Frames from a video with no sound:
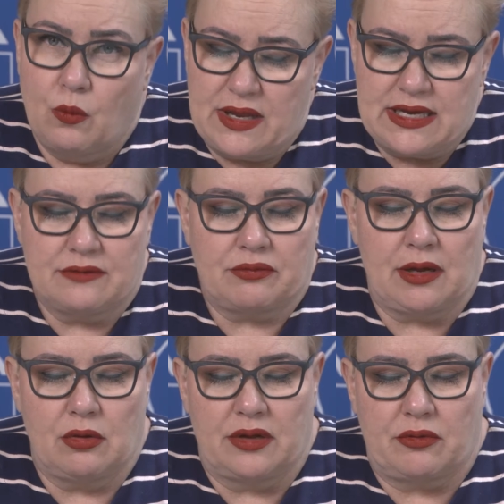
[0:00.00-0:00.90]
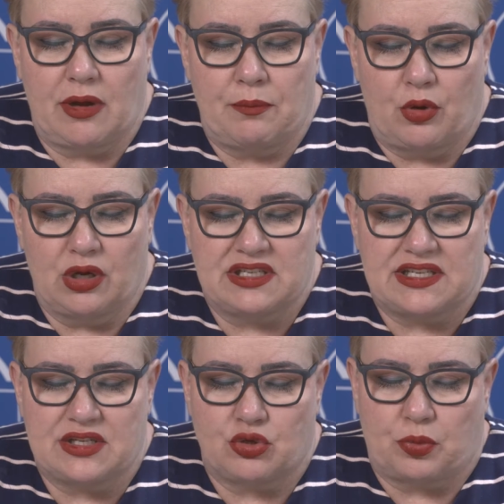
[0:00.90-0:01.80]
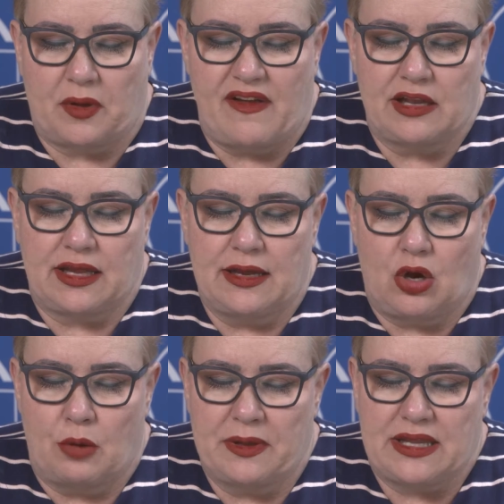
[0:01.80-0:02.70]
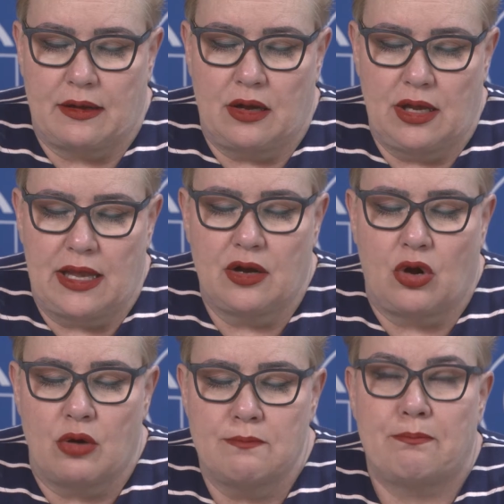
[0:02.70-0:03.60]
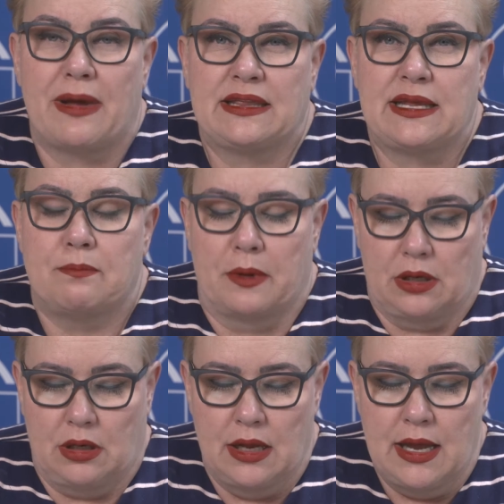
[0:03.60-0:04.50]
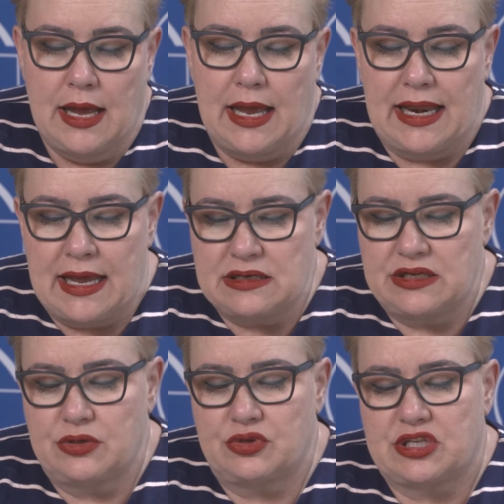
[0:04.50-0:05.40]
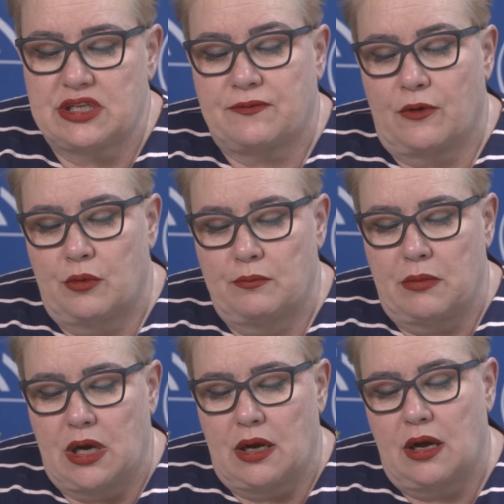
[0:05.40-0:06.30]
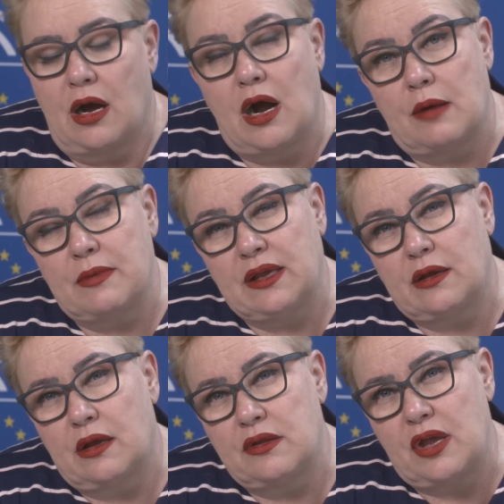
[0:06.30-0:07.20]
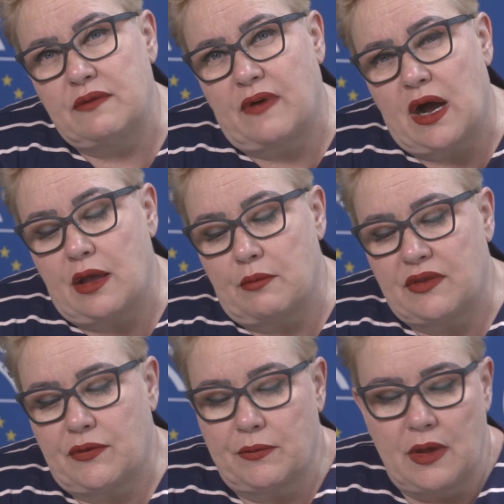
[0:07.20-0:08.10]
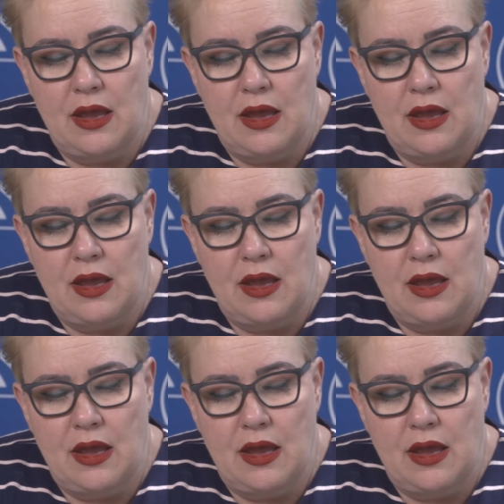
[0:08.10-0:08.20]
We need regulatory policies to prevent incompatible land uses from harming the environment,